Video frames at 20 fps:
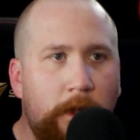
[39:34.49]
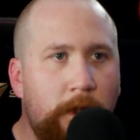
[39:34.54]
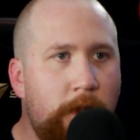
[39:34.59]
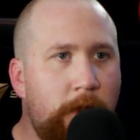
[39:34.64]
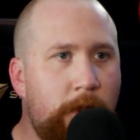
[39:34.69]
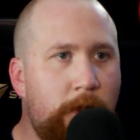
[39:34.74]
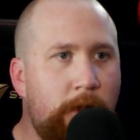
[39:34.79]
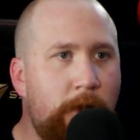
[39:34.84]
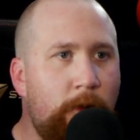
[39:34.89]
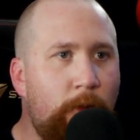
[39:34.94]

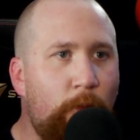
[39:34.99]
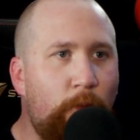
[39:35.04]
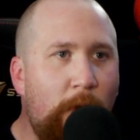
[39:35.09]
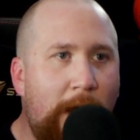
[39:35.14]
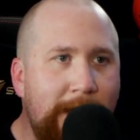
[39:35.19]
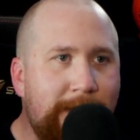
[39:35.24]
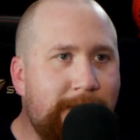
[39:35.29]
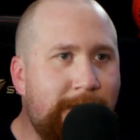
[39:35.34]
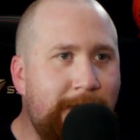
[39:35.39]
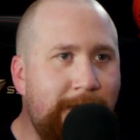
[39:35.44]
Mm-hmm.
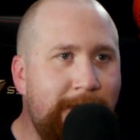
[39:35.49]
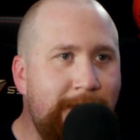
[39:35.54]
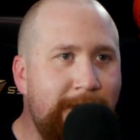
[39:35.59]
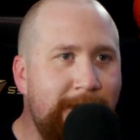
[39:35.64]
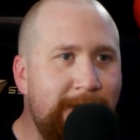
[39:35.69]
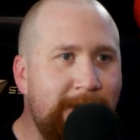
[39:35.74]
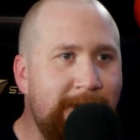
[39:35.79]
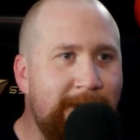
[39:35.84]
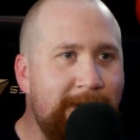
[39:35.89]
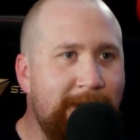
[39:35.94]
What?
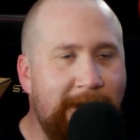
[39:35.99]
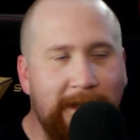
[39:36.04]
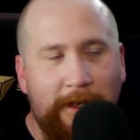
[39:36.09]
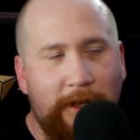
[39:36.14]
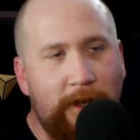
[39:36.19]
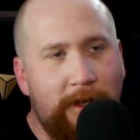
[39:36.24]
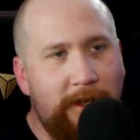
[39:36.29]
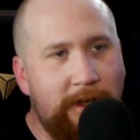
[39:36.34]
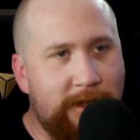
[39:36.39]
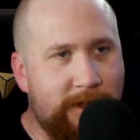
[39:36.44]
Like you,
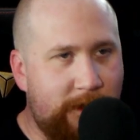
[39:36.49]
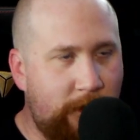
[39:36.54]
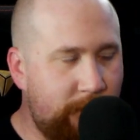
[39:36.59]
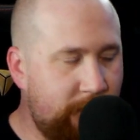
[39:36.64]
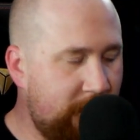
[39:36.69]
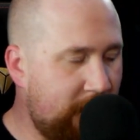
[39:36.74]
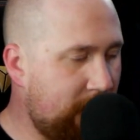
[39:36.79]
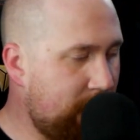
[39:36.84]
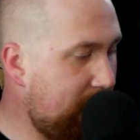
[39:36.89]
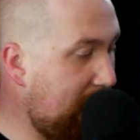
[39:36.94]
you just don't
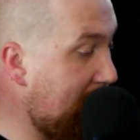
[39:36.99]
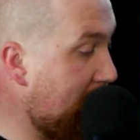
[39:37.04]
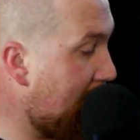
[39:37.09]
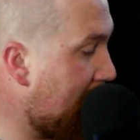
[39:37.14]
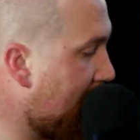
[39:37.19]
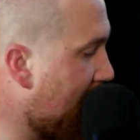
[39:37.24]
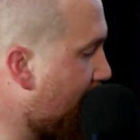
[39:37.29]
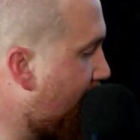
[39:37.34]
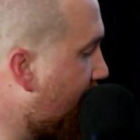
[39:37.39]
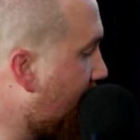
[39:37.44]
do that.
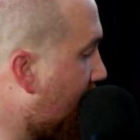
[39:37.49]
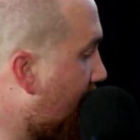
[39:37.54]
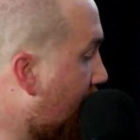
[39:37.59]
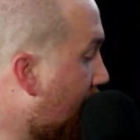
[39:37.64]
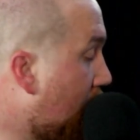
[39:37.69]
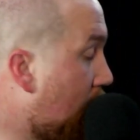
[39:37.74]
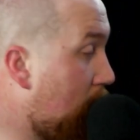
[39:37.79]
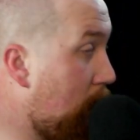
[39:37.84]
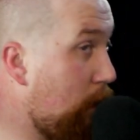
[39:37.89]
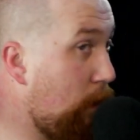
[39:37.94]
Anyways,
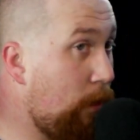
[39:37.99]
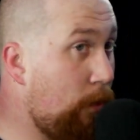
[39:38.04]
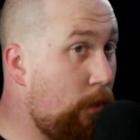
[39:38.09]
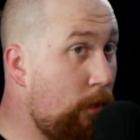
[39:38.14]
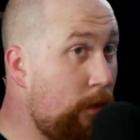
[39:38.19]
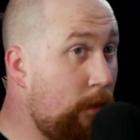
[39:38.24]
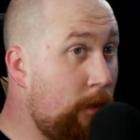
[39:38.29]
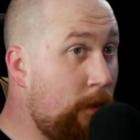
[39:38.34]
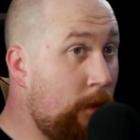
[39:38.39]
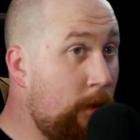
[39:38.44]
no, not
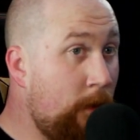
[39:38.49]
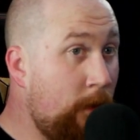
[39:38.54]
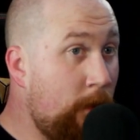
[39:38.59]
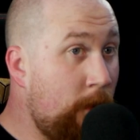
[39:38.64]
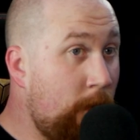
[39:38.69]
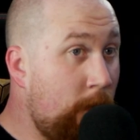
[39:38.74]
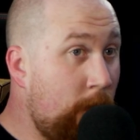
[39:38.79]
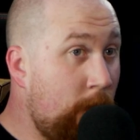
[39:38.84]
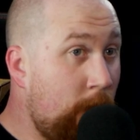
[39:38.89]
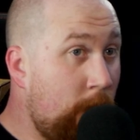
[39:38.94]

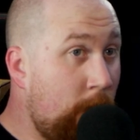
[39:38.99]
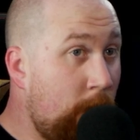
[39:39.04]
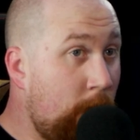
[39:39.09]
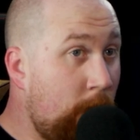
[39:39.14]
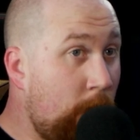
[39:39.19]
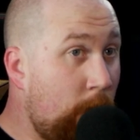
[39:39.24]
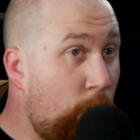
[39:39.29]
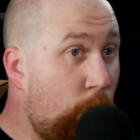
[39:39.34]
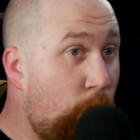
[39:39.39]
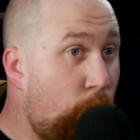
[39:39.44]
anyways.
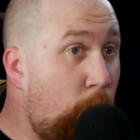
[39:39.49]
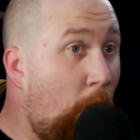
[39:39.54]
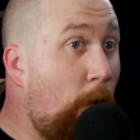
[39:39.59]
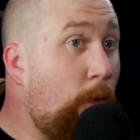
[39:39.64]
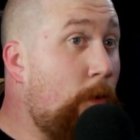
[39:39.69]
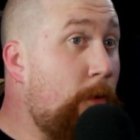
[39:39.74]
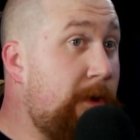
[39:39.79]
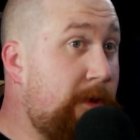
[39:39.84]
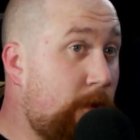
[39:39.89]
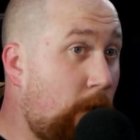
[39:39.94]
No. What
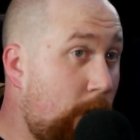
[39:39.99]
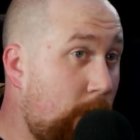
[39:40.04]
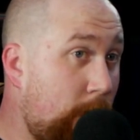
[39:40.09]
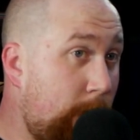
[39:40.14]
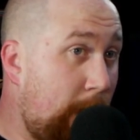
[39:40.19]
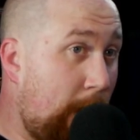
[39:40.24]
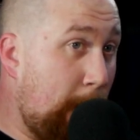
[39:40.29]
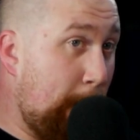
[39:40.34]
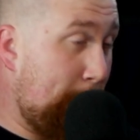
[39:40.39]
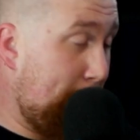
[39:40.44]
were we talking about?